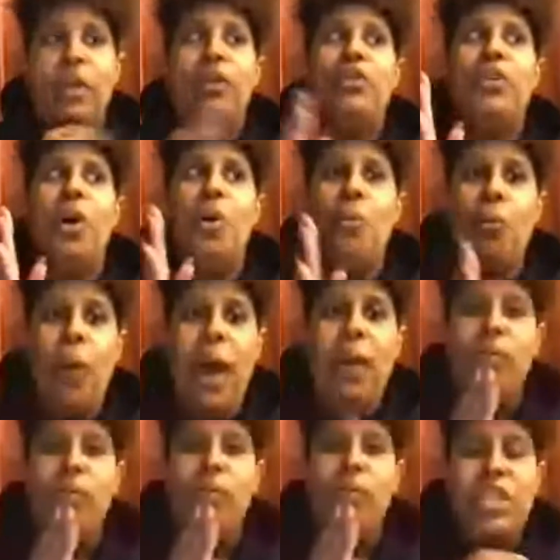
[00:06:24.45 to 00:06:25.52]
So why
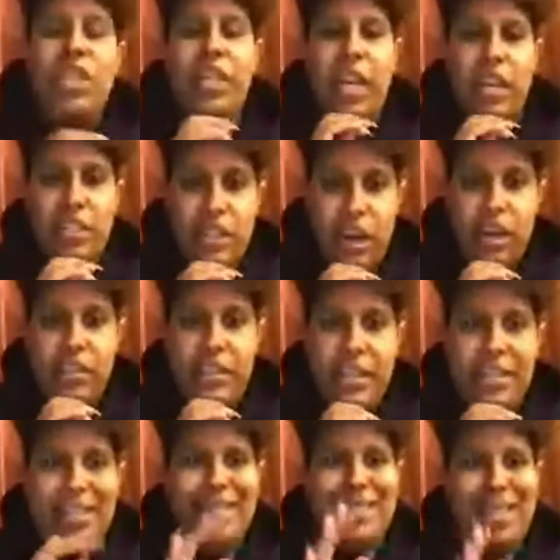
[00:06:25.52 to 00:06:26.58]
was she not charged
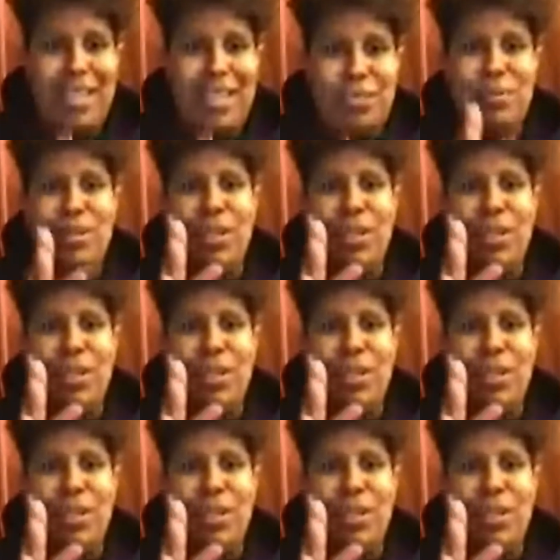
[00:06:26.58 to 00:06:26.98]
as an accessory